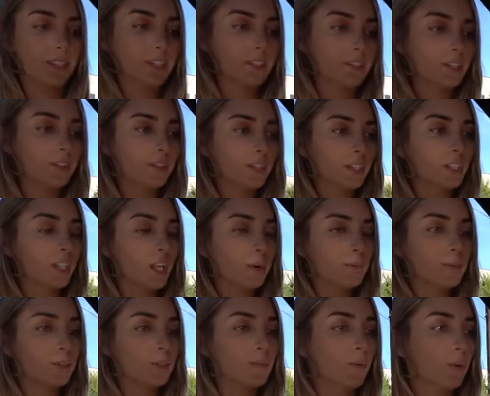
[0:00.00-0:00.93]
These are the
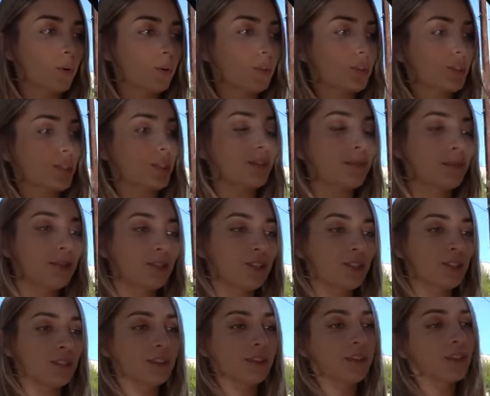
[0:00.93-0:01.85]
Club Sports. I'll be
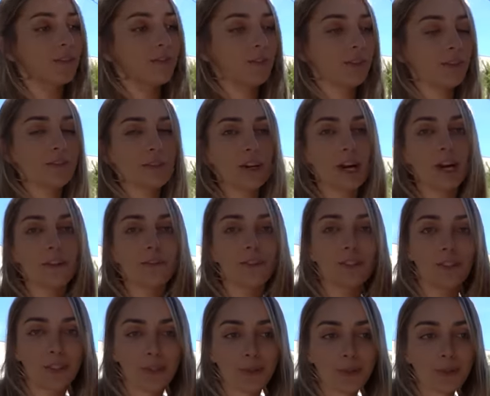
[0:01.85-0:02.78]
installing the V5
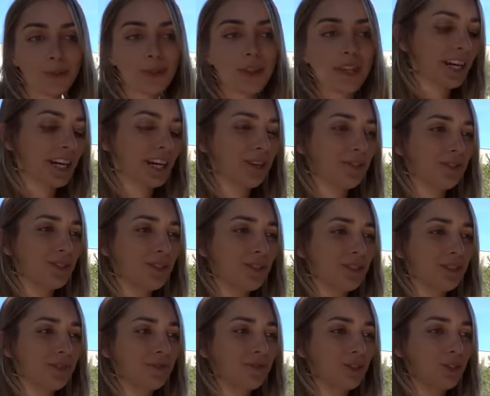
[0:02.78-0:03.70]
soon. I was
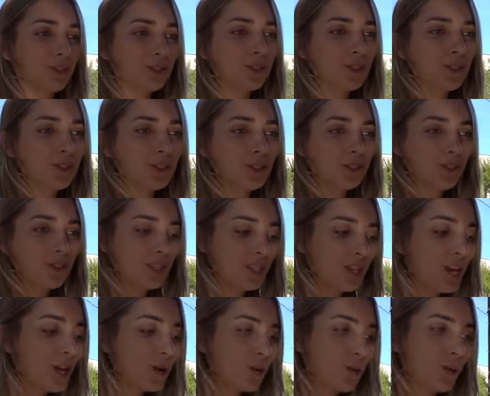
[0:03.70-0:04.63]
the first
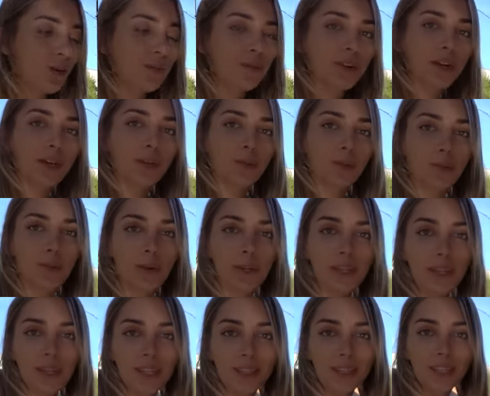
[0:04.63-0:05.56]
C8 Corvette
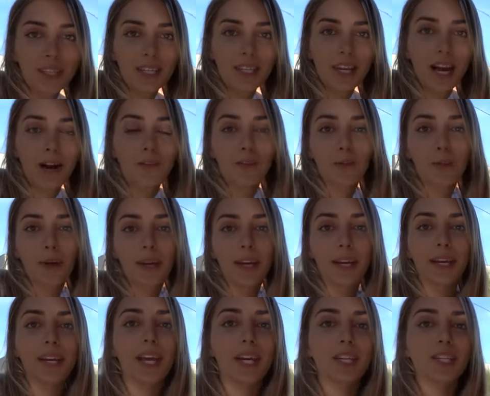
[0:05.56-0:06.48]
with the
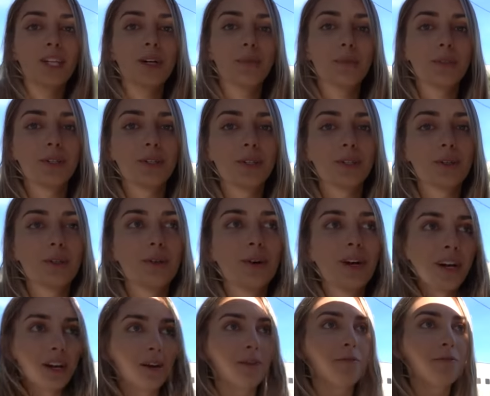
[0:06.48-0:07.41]
aftermarket KW
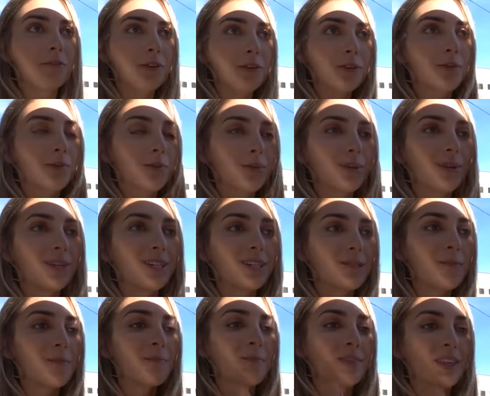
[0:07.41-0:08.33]

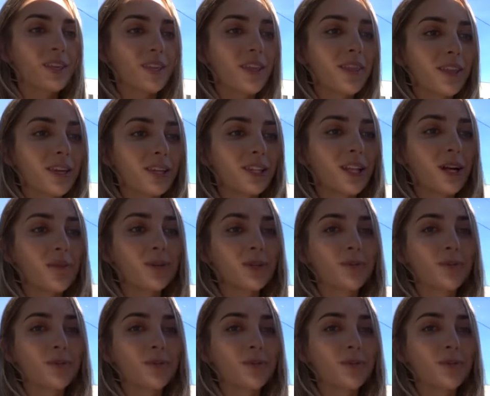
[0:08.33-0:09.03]
V3s and then the Club